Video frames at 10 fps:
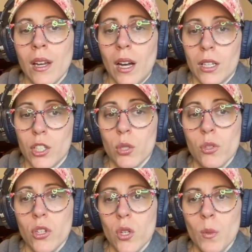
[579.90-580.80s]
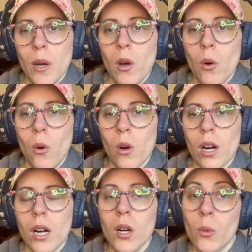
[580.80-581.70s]
on YouTube
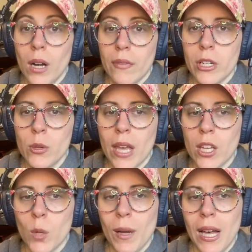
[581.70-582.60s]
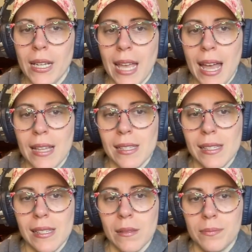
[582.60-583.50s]
or wherever you get your
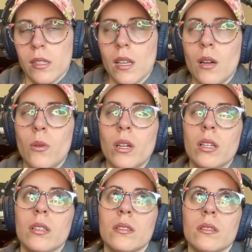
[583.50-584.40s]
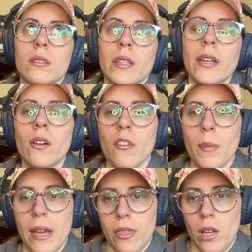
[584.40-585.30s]
podcasts. So, here are
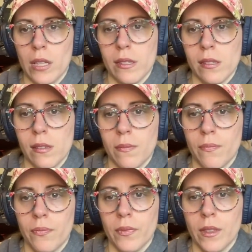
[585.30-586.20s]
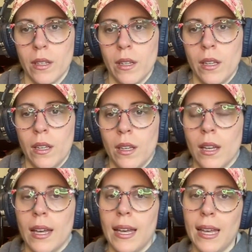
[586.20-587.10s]
my thoughts.
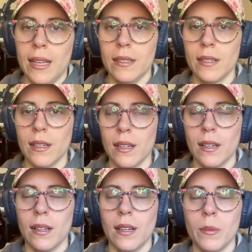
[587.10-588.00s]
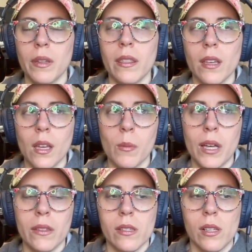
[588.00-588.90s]
And I've been thinking
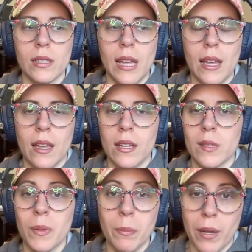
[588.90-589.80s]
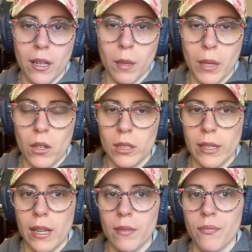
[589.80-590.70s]
about this all day, and it's been bugging me all
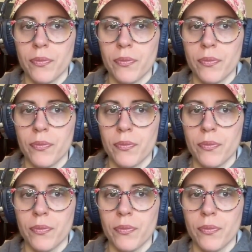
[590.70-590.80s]
day.